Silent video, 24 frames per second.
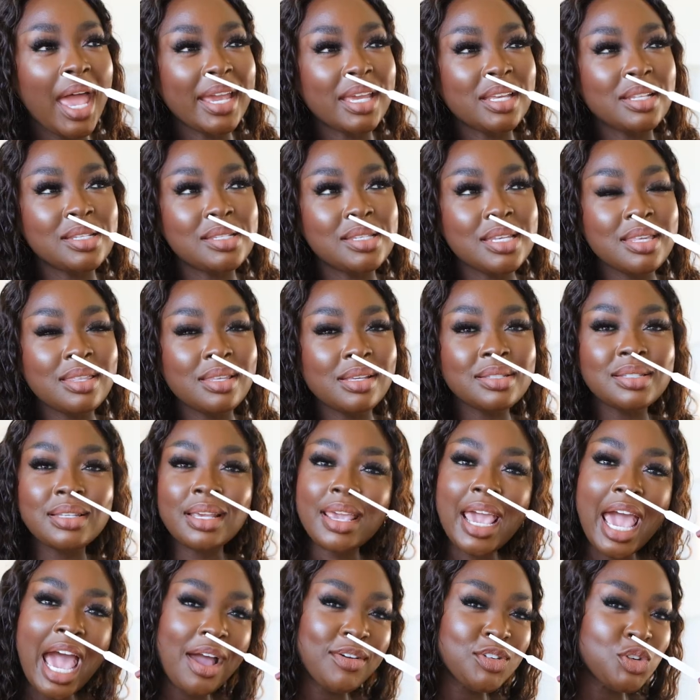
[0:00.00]
I can see this
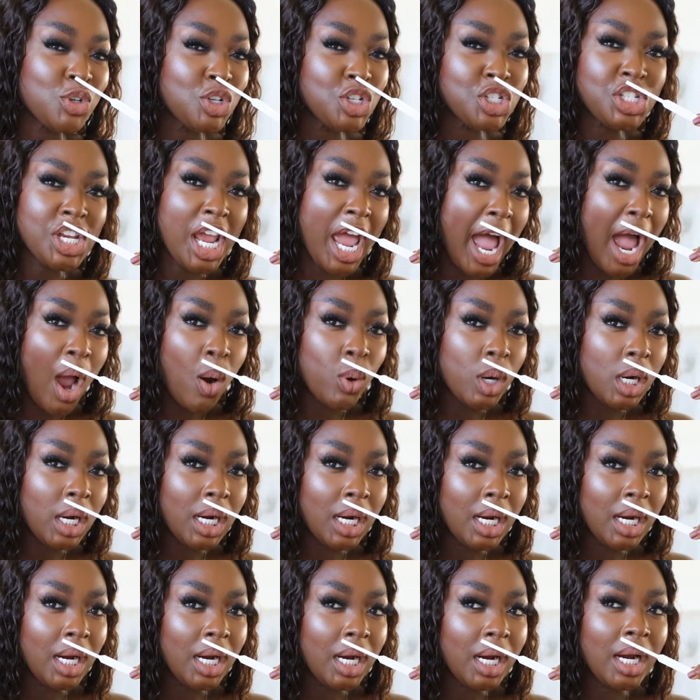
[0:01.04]
like after a
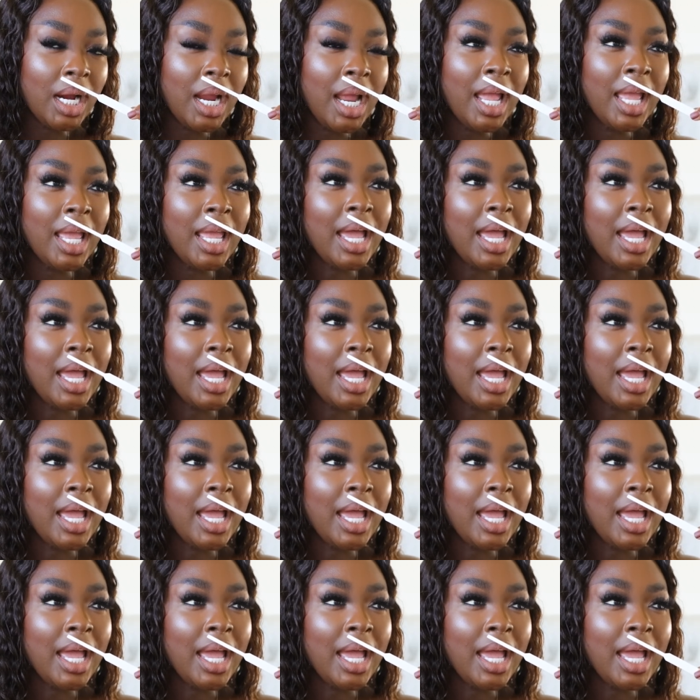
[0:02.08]
shower.